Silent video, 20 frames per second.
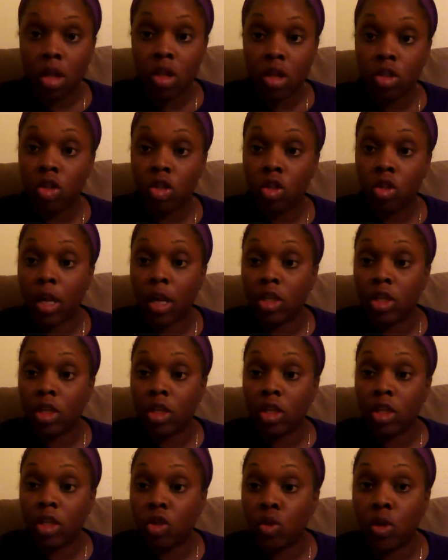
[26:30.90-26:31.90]
so that you
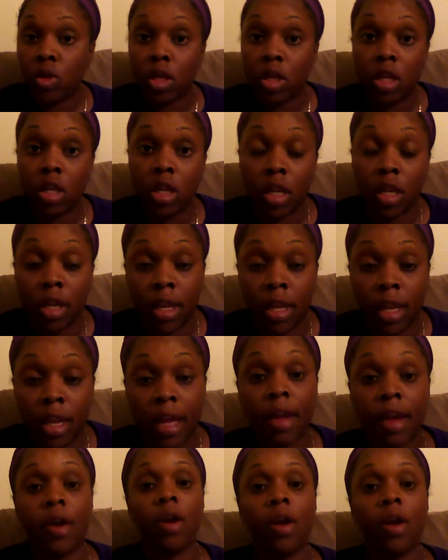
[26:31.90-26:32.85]
can hear